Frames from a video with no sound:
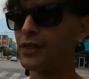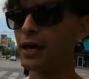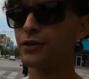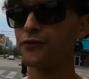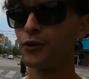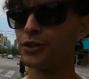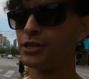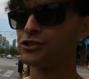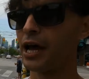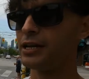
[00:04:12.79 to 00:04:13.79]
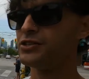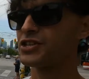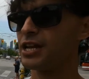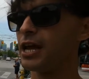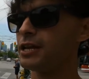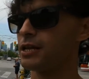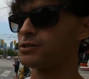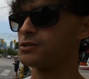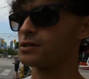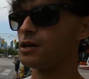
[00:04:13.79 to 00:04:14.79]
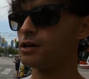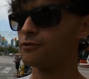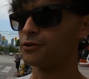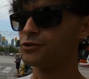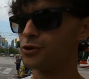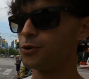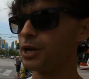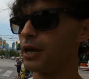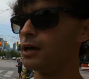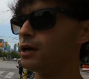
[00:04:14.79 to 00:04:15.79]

Thank you for the Chinese Canadians for doing it.